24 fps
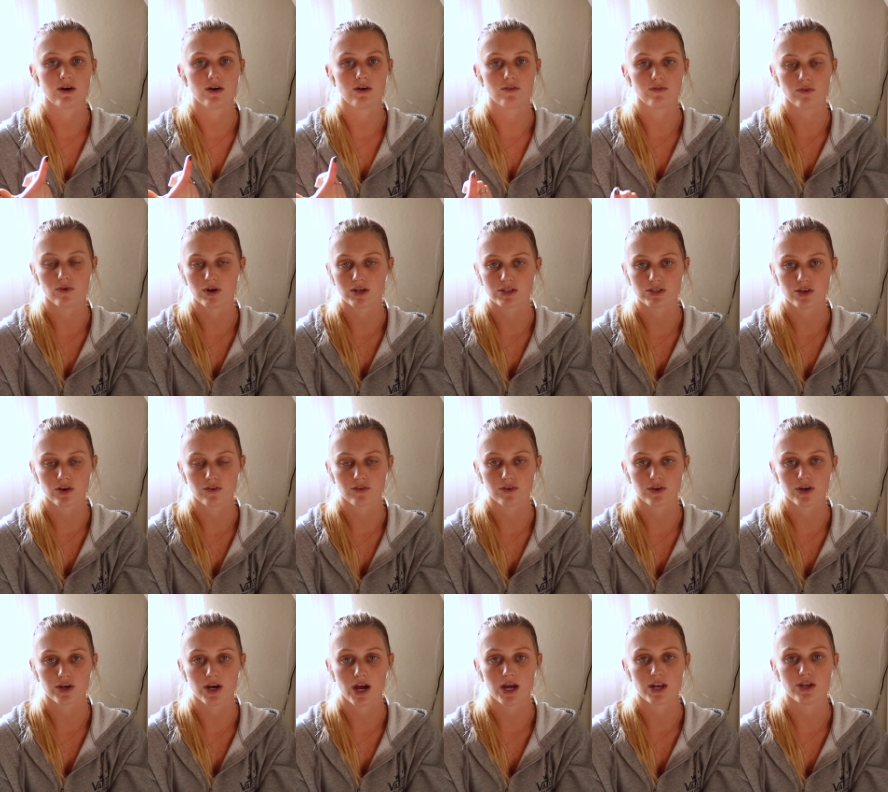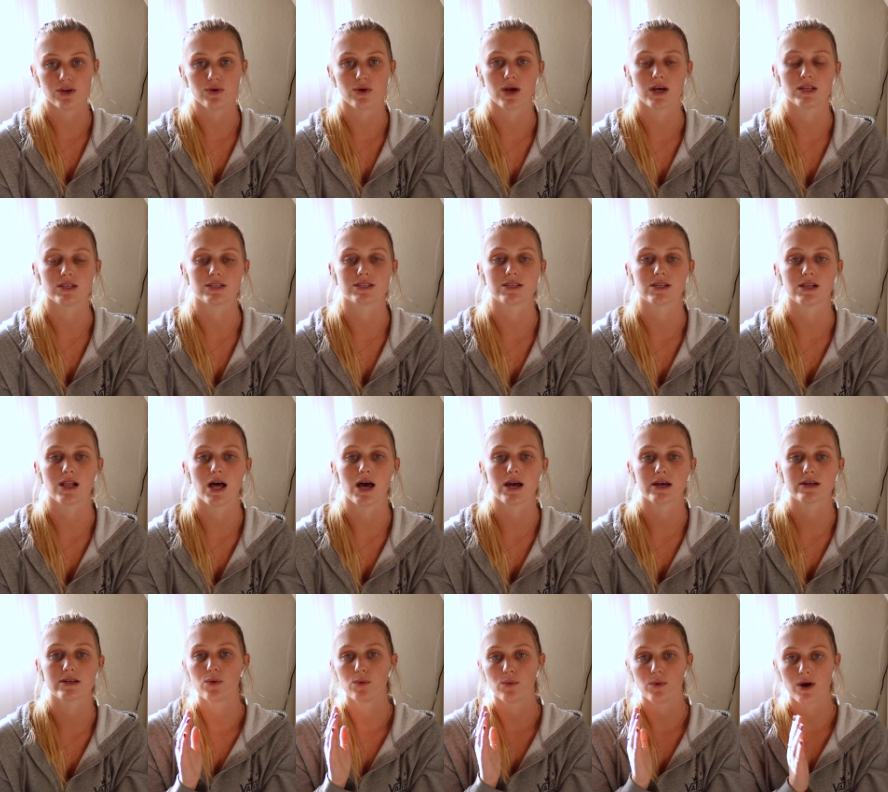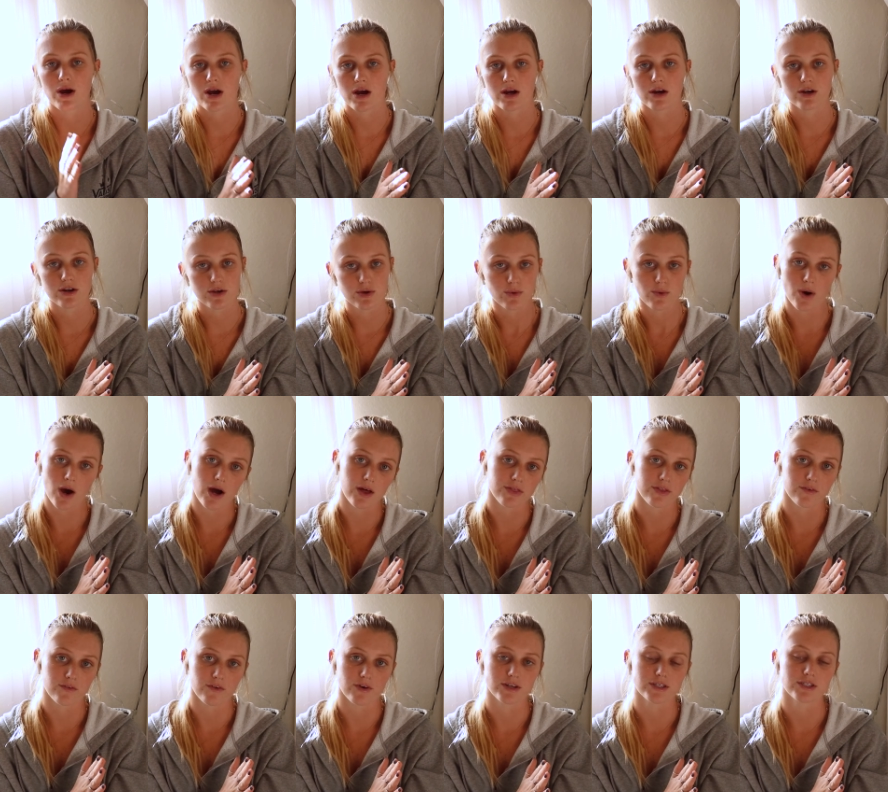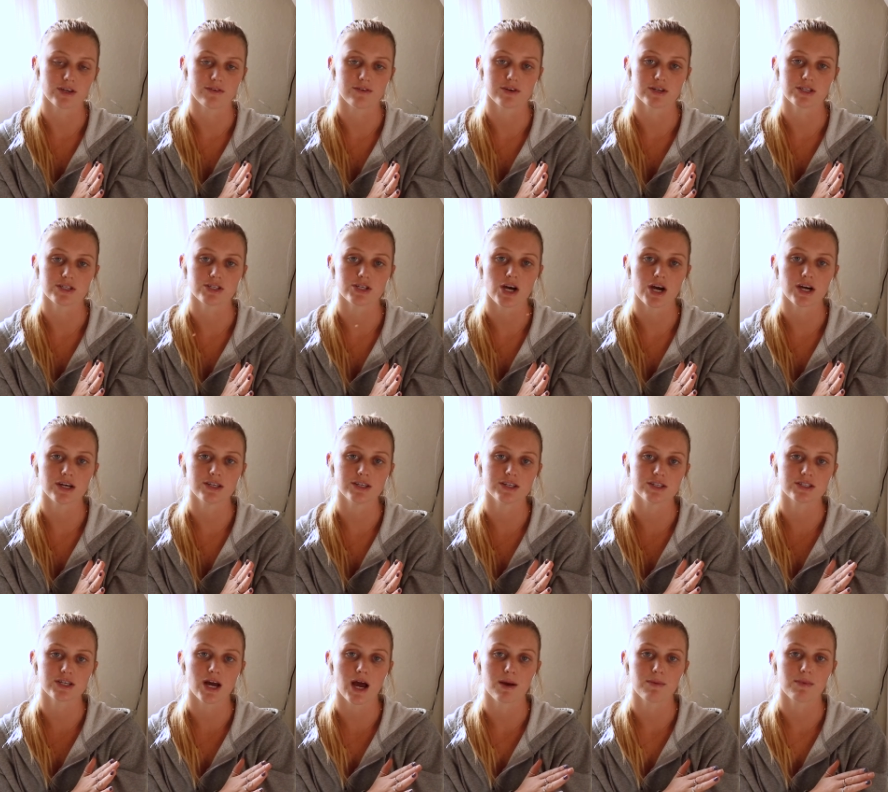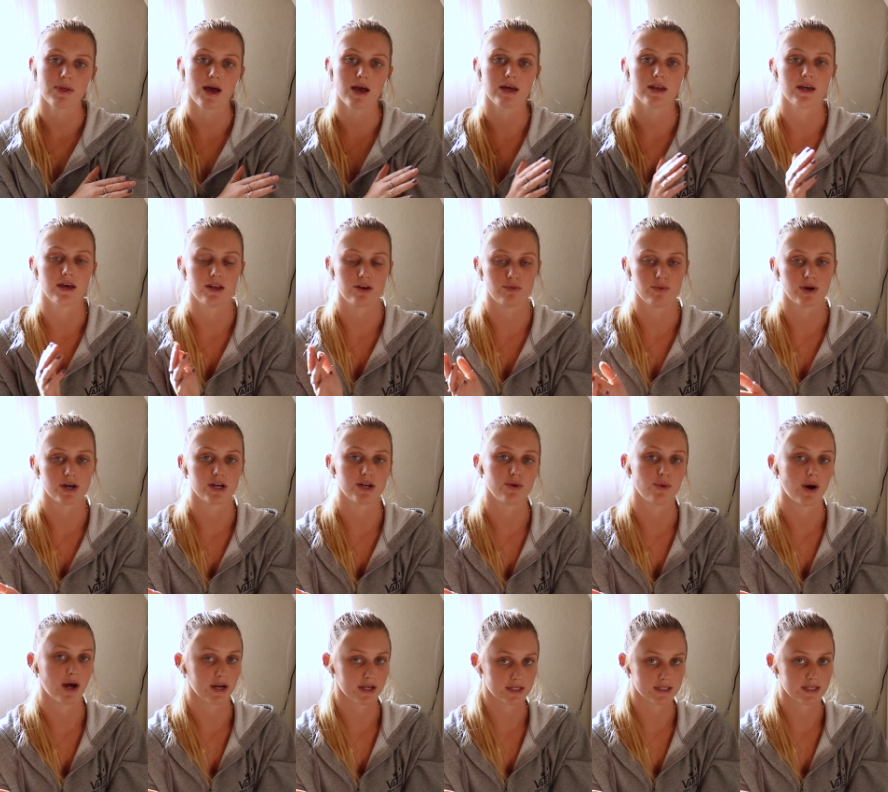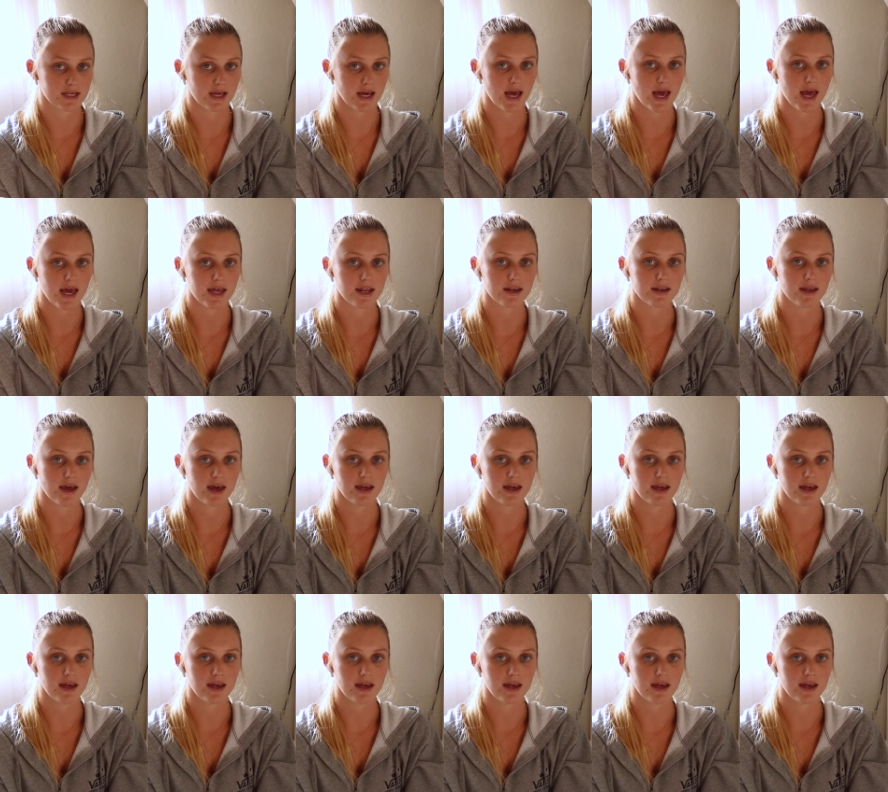a voiceover, and you can select where you want the voiceover to start in your timeline and where you want it to end,